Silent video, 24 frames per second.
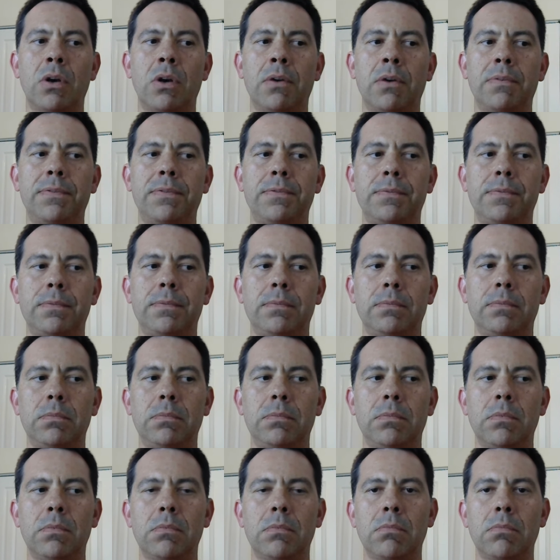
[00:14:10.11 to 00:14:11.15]

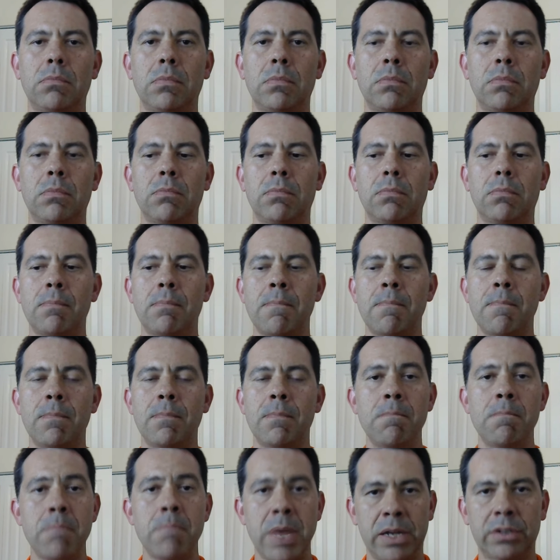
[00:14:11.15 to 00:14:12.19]
of
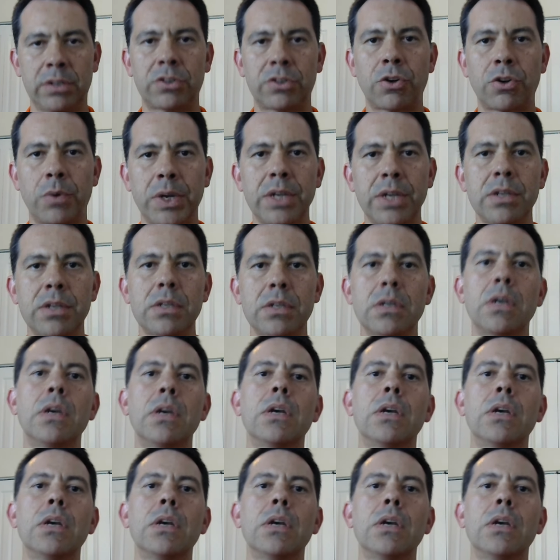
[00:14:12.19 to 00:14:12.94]
mentoring